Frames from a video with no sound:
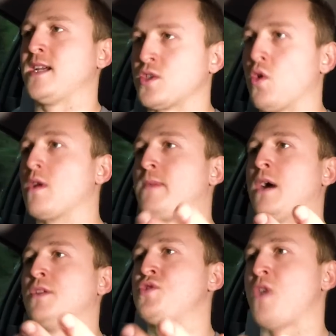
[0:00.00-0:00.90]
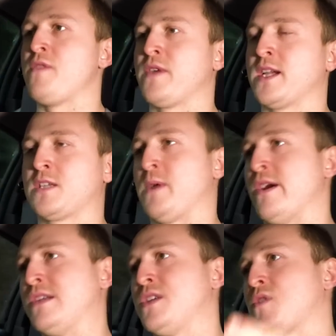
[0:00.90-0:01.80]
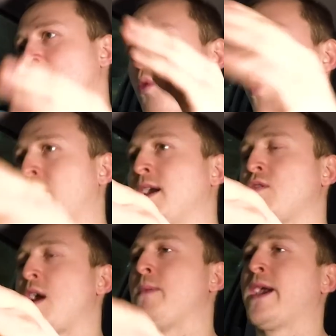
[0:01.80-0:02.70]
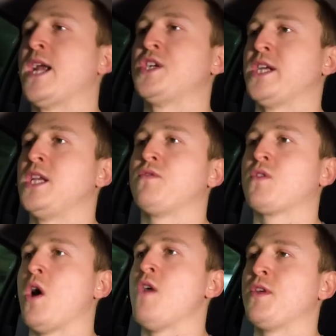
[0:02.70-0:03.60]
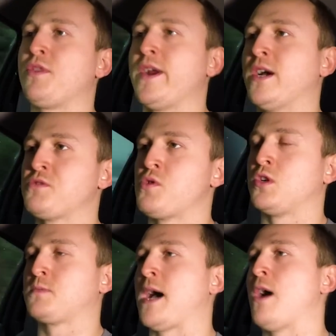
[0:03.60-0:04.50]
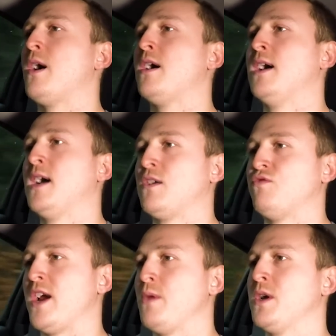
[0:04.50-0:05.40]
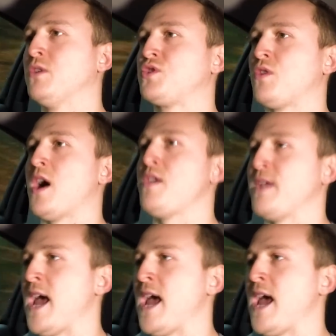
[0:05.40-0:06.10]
is all about the driving experience. You've got a whacking great big engine. You've got over 300 horsepower, rear-wheel drive and